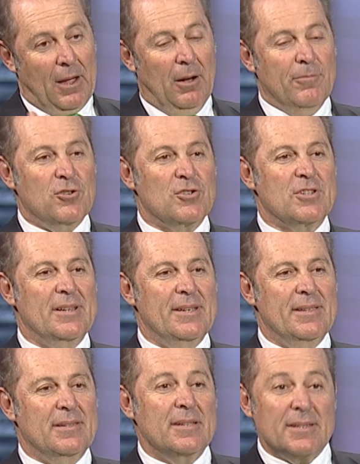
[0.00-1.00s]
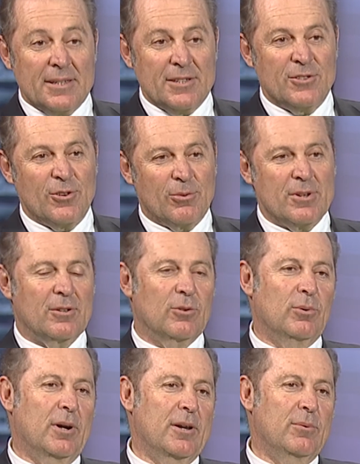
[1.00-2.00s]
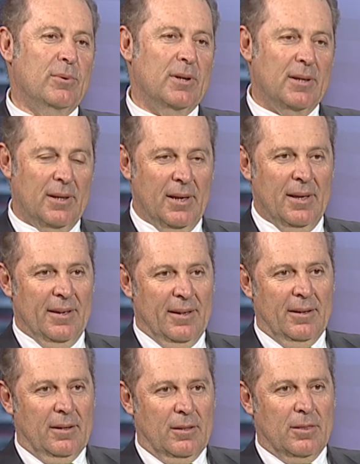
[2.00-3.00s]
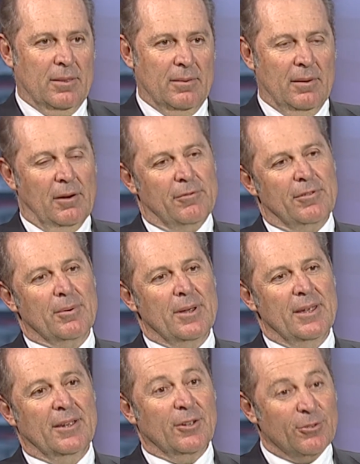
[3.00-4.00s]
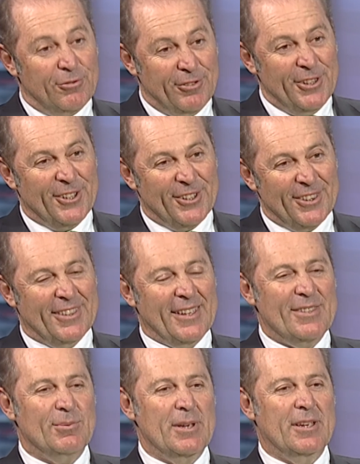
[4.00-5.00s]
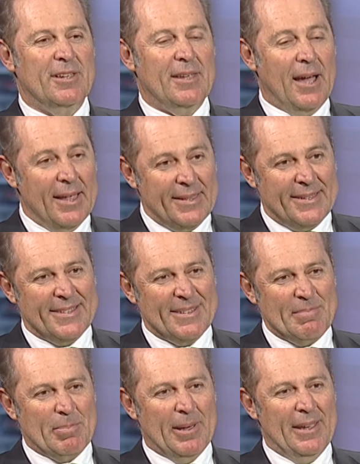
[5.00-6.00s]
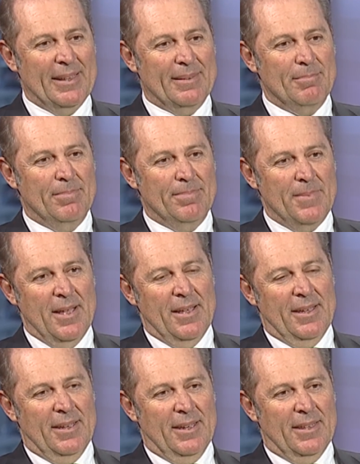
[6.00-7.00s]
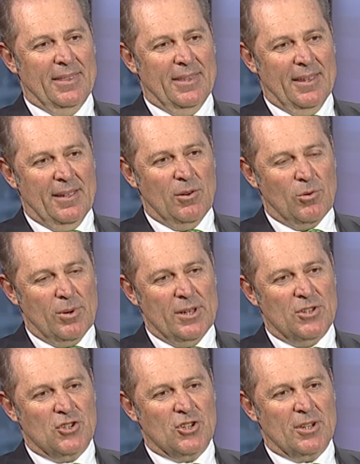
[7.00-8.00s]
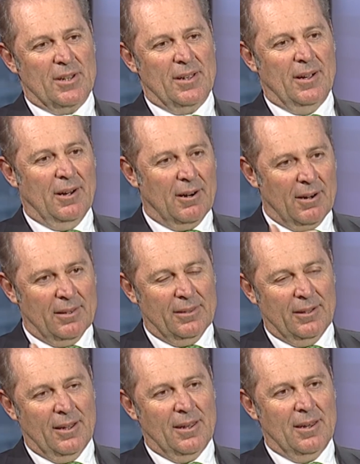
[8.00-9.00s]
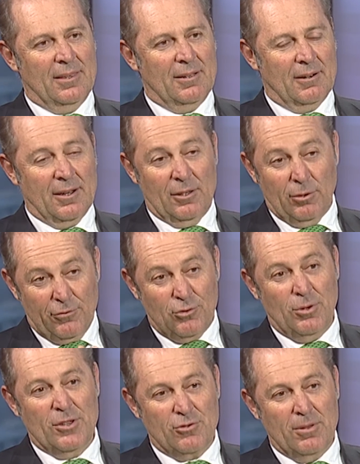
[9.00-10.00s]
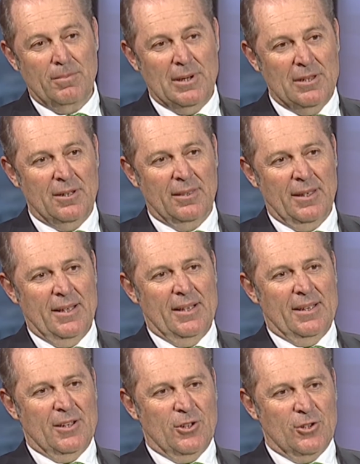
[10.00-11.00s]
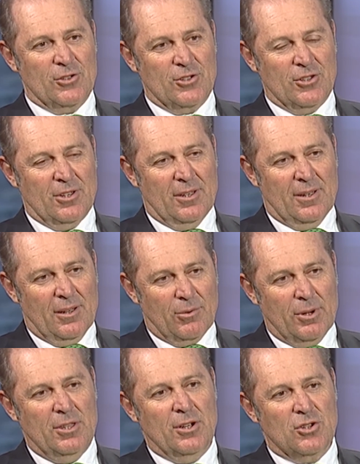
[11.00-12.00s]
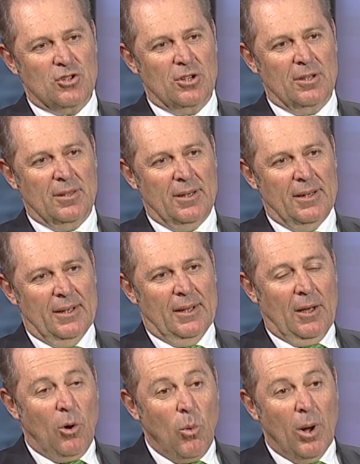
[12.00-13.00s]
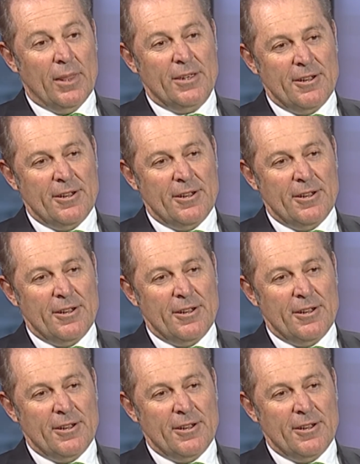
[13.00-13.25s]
Obviously, this is the reason why we are very confident that we can anticipate and reach our target of 200 million cost reduction 1